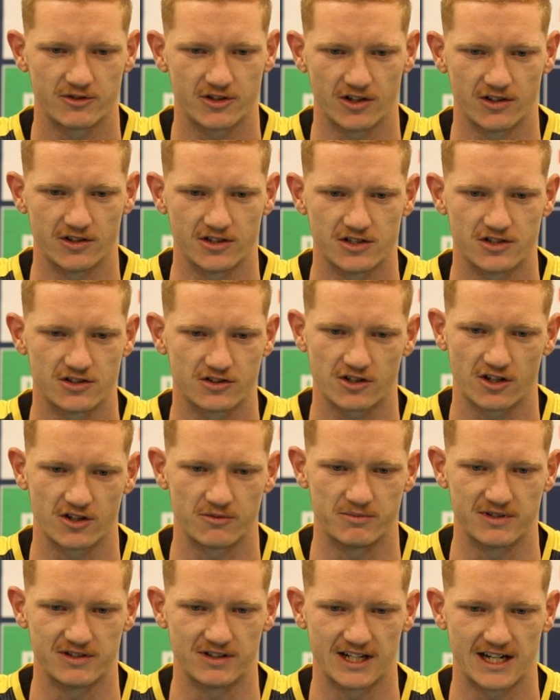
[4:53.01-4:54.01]
so you just got
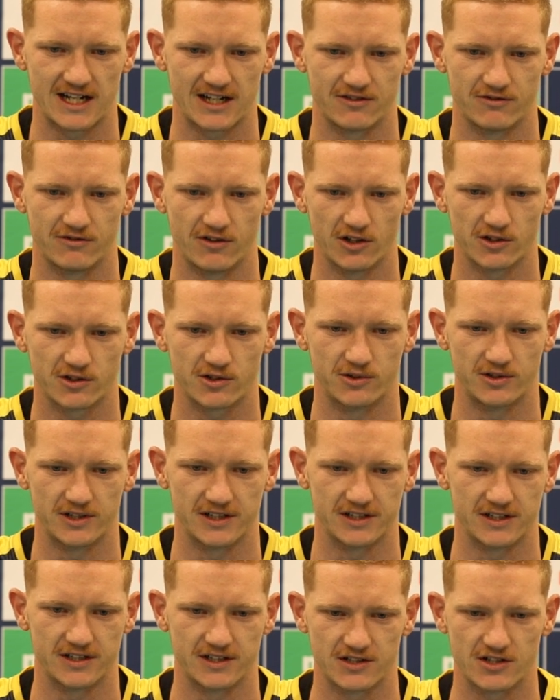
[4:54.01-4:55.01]
to be loud and vocal
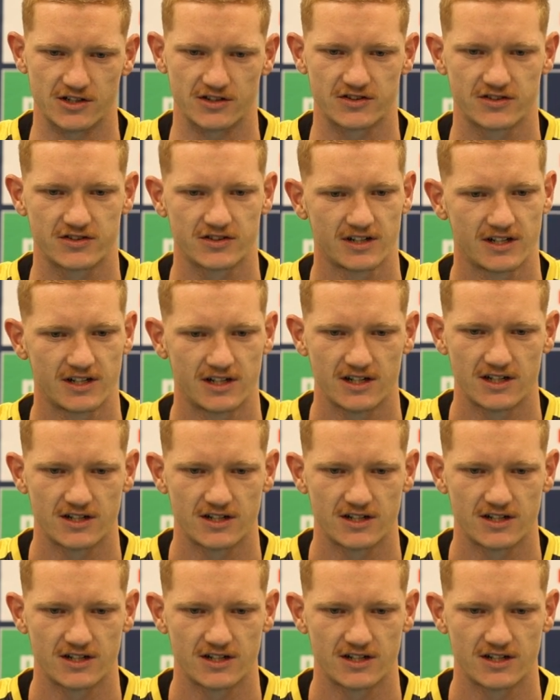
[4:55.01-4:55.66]
and just